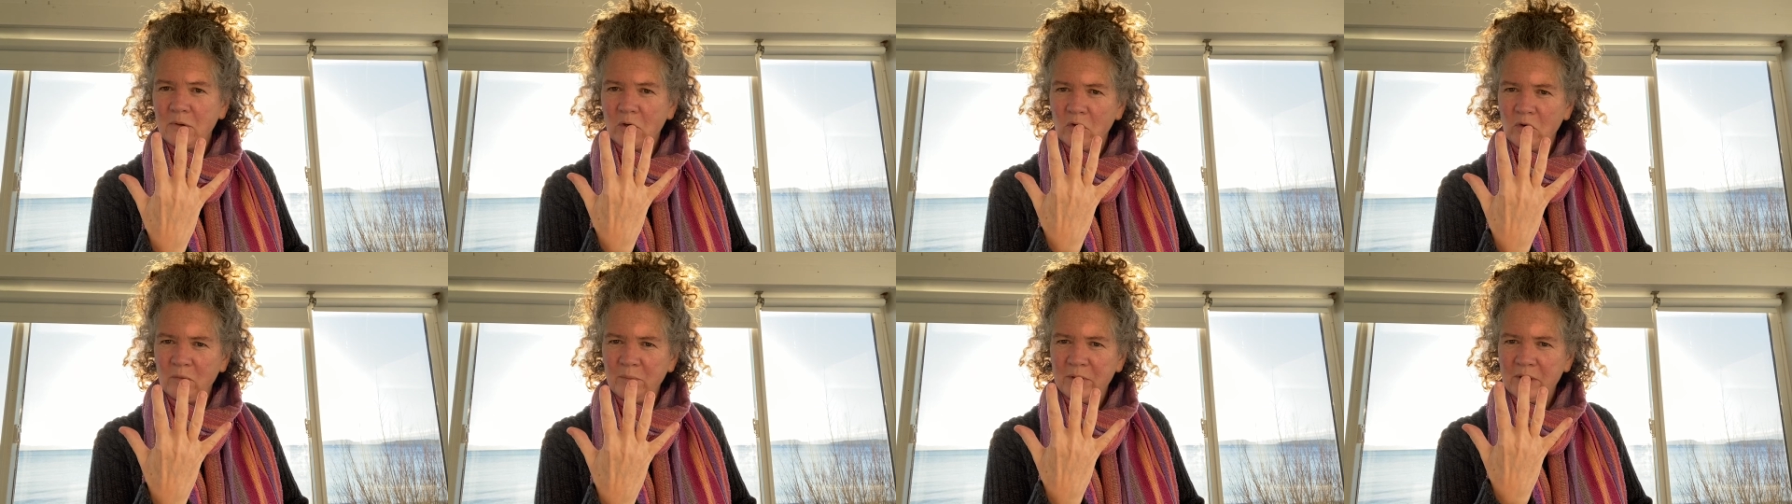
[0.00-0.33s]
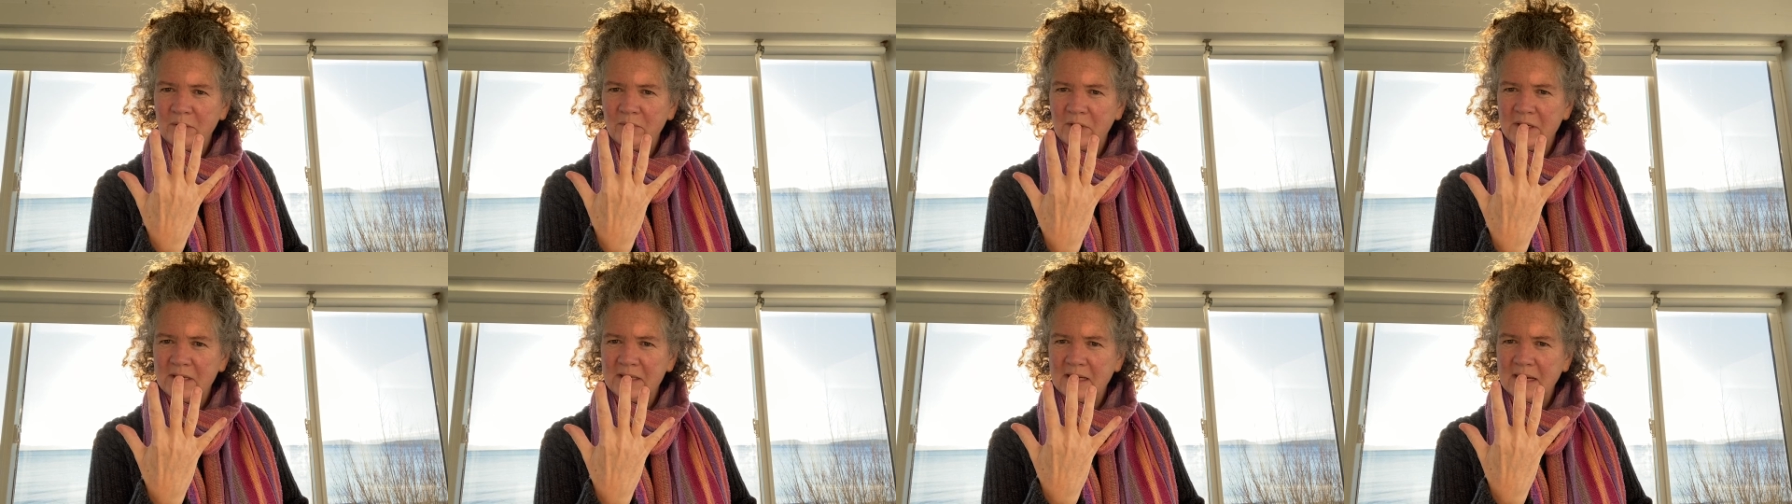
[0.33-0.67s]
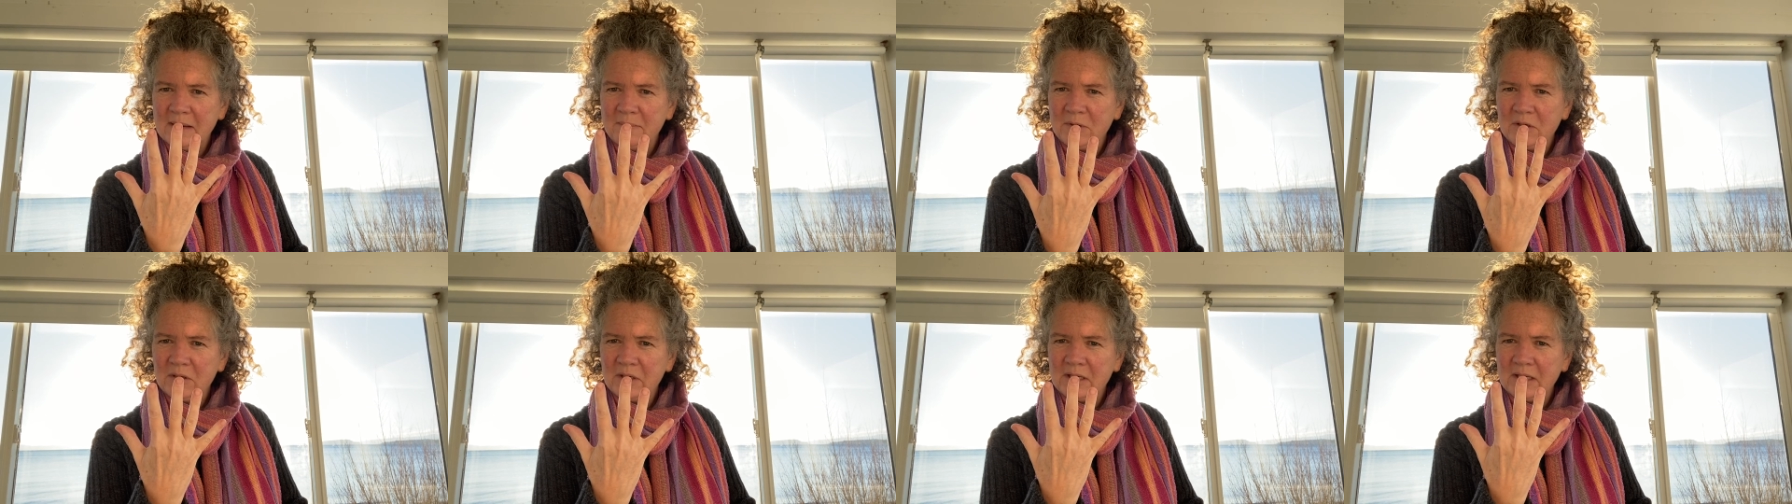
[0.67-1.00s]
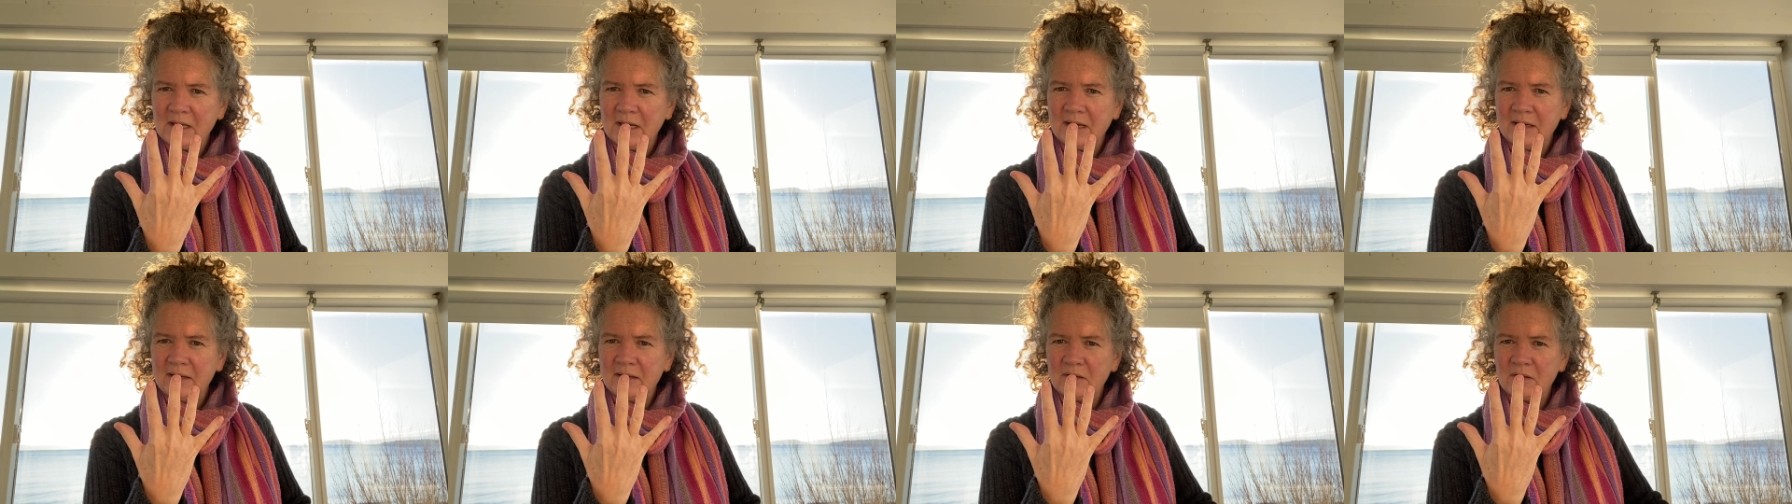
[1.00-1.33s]
open receptor
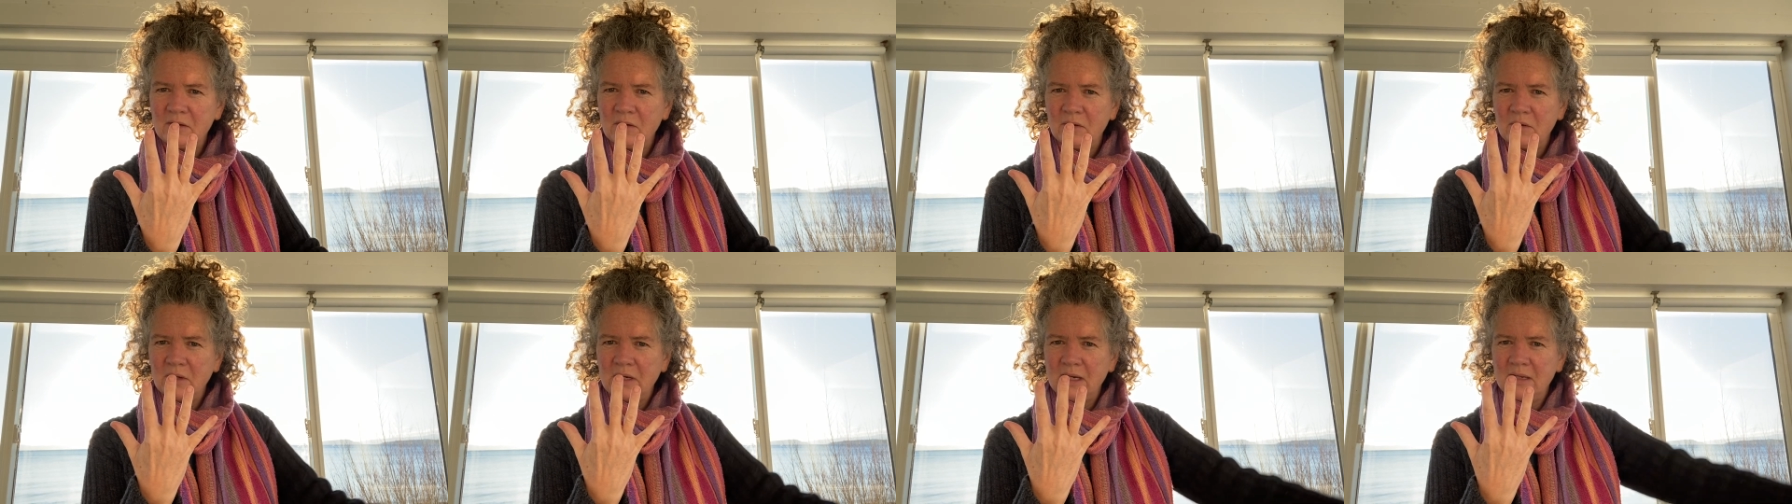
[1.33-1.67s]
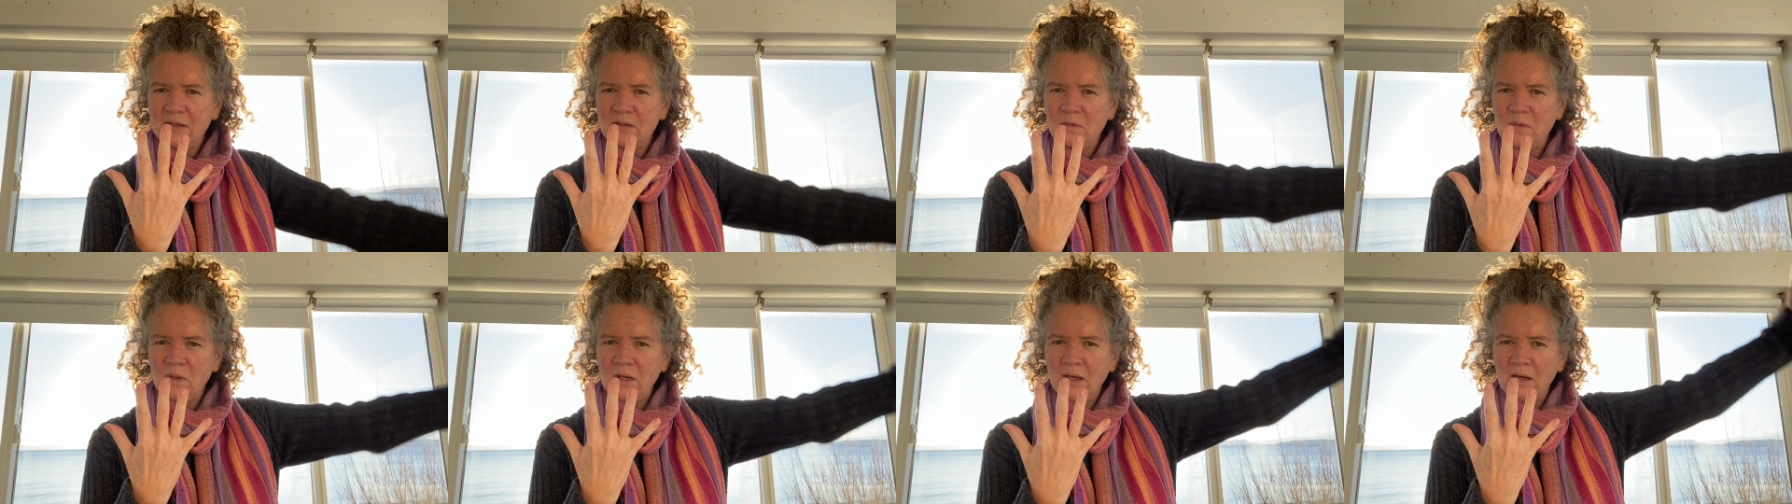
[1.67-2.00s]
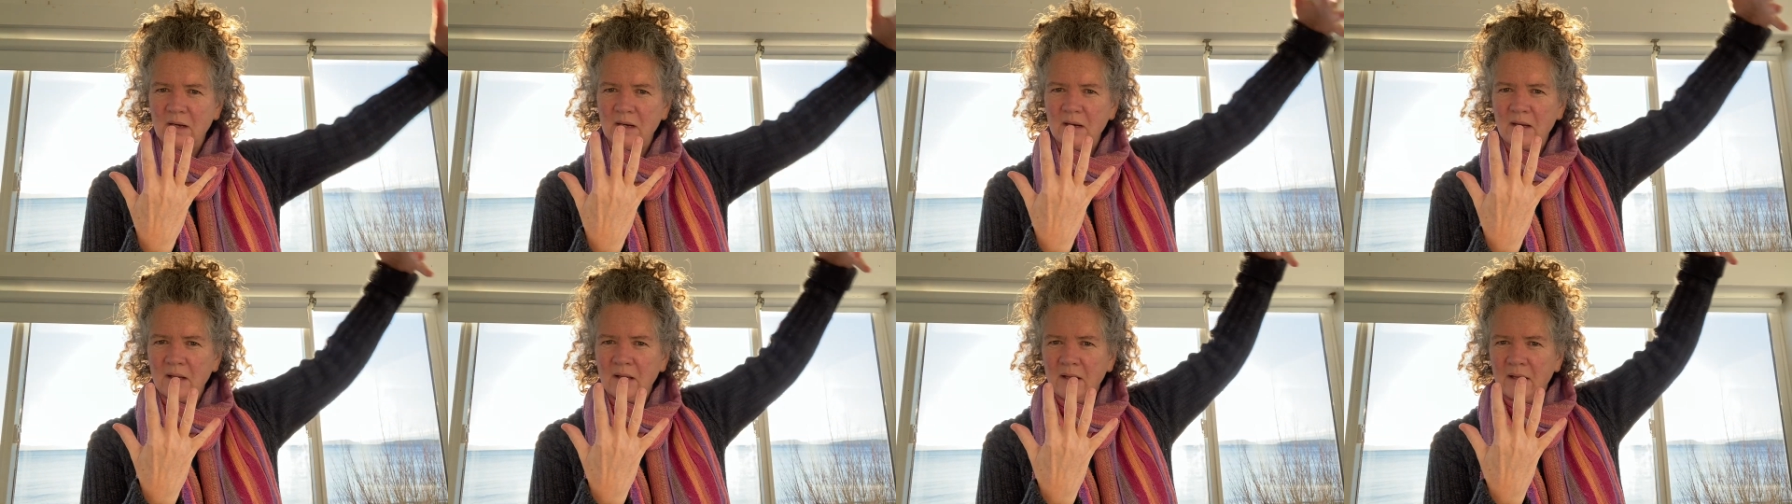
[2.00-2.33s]
sites. So guess what?